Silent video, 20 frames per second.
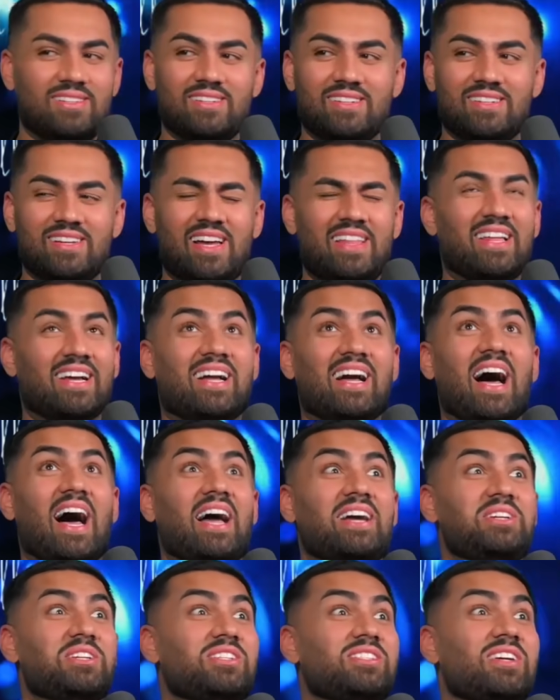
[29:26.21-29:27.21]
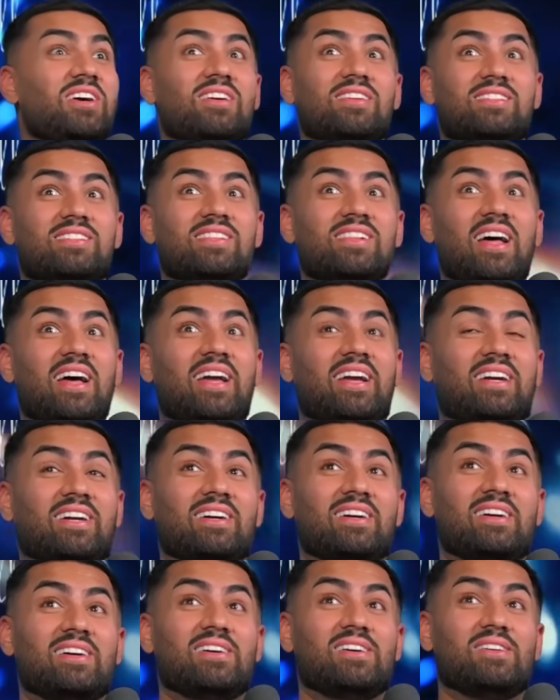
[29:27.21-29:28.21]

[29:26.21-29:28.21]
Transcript: Mm-hmm. And the guy just starts like